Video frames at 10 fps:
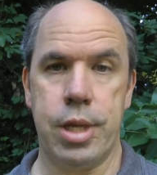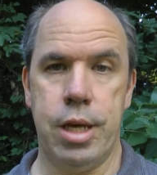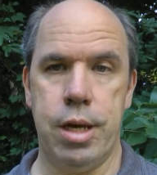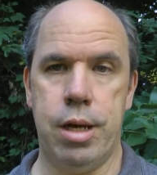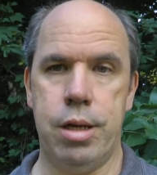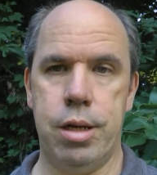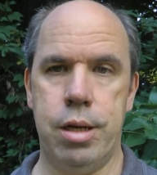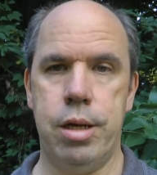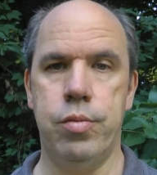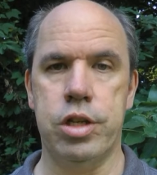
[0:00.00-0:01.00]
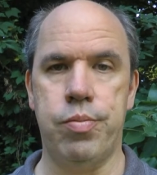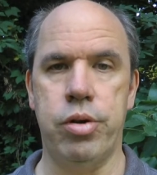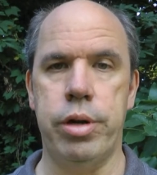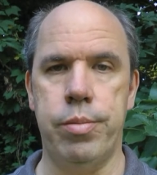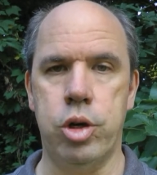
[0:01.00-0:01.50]
And it was a
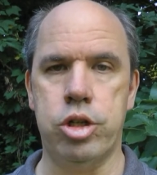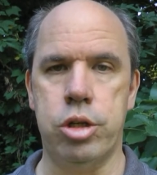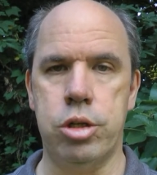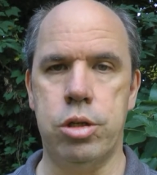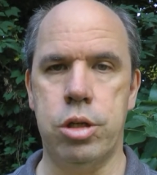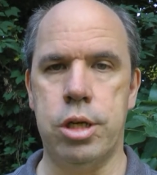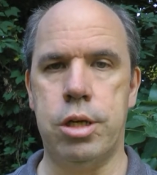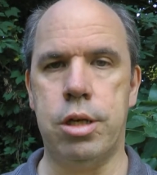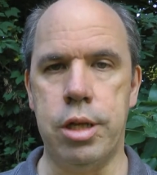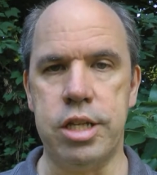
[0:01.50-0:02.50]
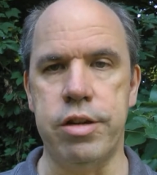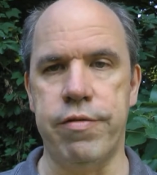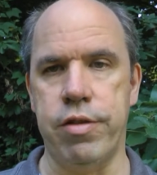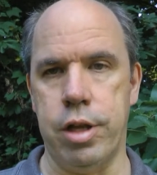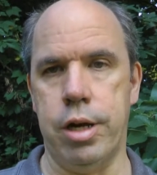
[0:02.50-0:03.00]
pretty emotional lesson
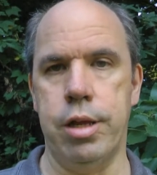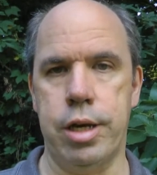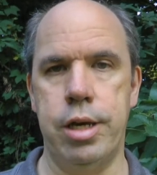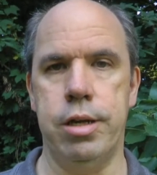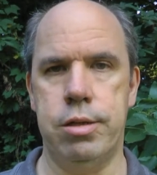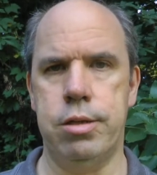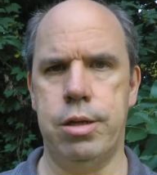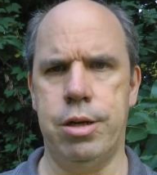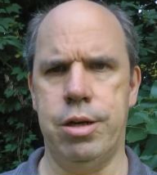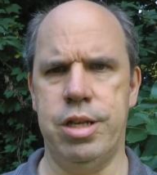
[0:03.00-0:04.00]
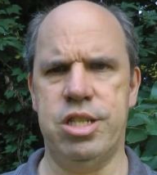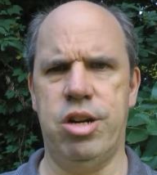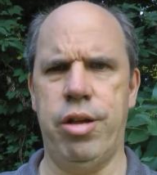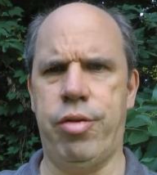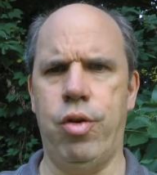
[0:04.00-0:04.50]
for a lot of the kids. You know, they
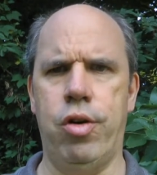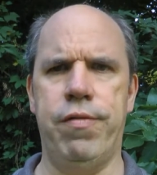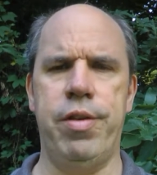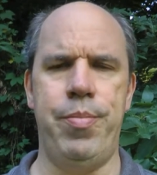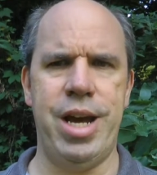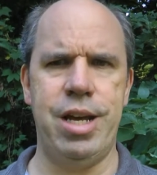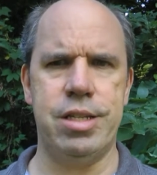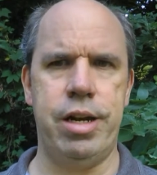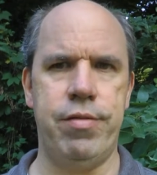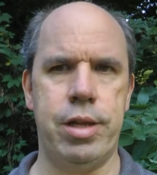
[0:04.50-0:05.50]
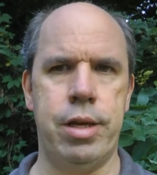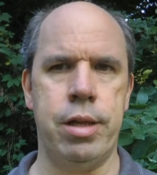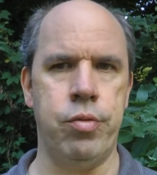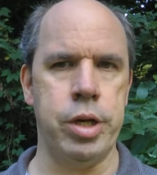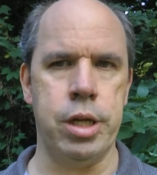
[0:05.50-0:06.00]
started throwing off the bands and everything.
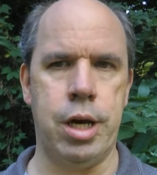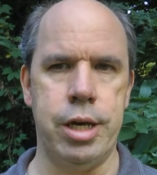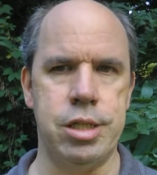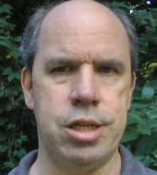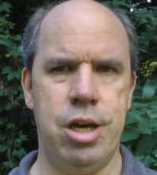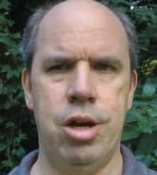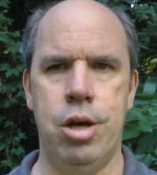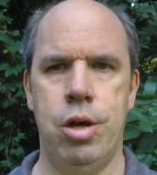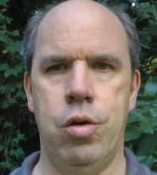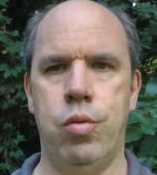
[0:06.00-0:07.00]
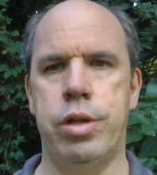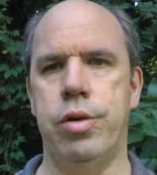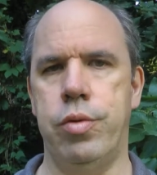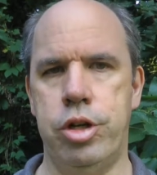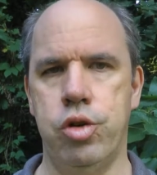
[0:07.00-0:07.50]
They realized what they
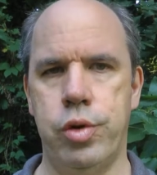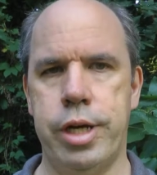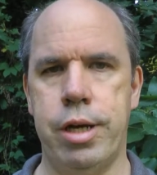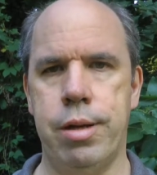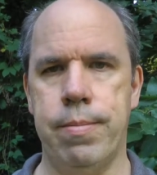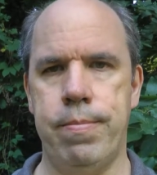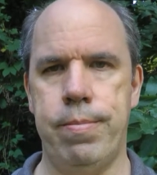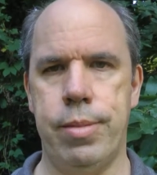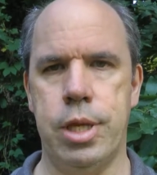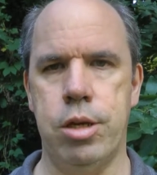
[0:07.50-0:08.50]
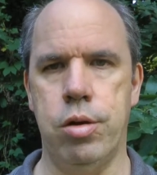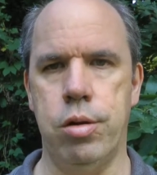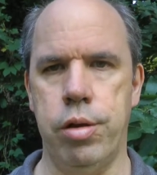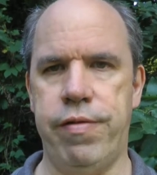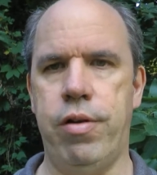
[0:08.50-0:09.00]
were doing, you know,
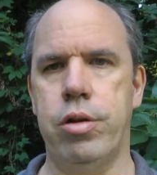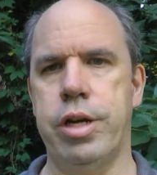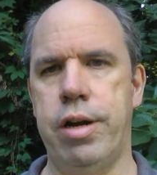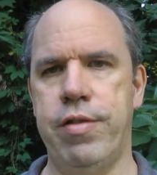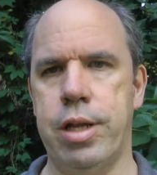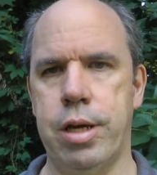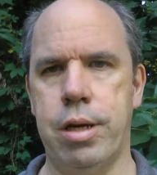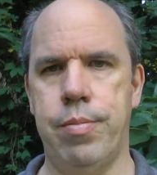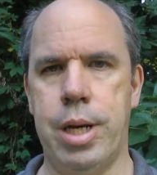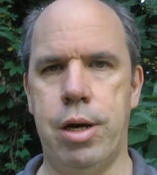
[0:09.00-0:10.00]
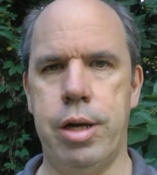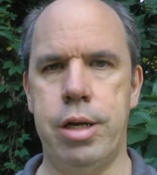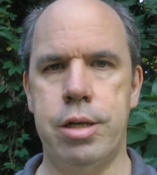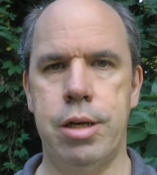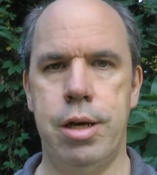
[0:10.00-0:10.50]
the fault and everything about
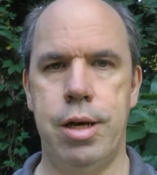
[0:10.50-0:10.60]
it.